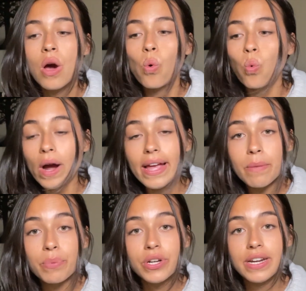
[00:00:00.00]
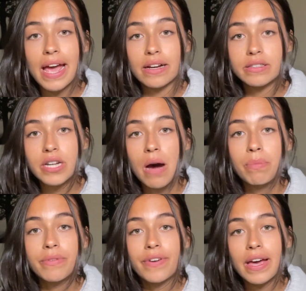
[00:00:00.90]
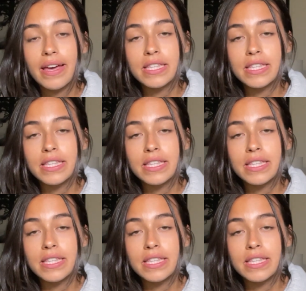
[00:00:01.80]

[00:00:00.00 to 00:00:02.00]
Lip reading: Why I put an egg on top of it?